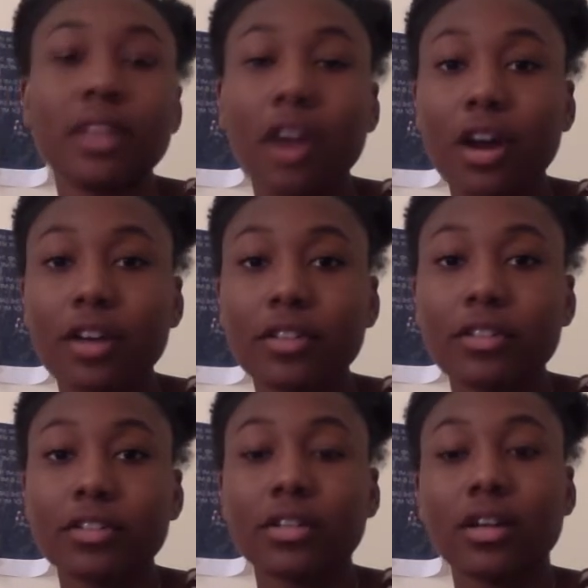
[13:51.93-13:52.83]
So
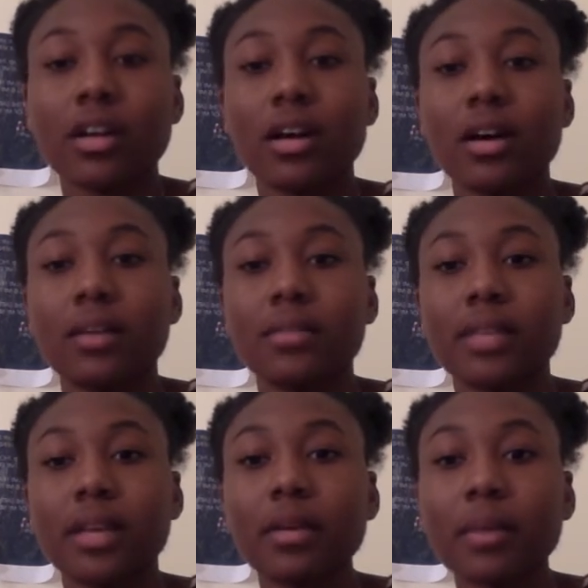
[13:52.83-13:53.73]
it's really
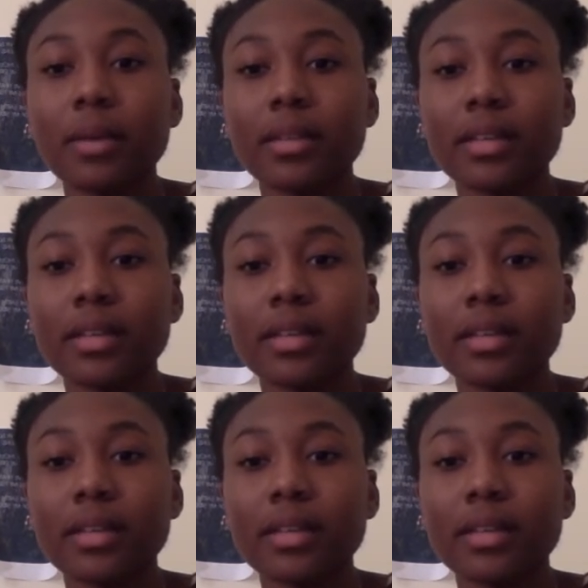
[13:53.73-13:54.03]
harsh